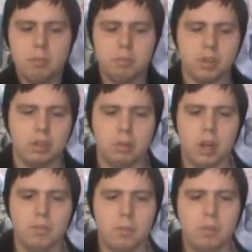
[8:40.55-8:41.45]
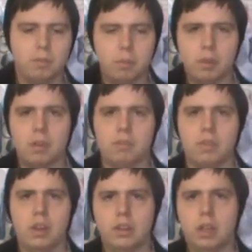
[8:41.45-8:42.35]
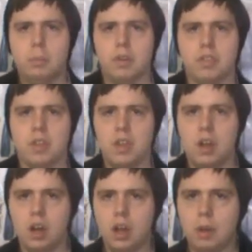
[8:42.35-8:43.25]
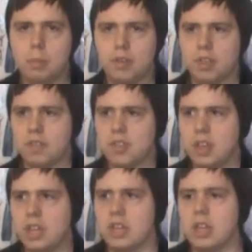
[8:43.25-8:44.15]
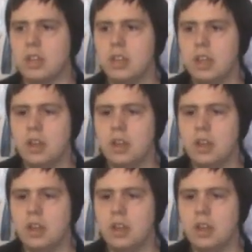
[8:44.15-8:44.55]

really well from all the other books I've seen.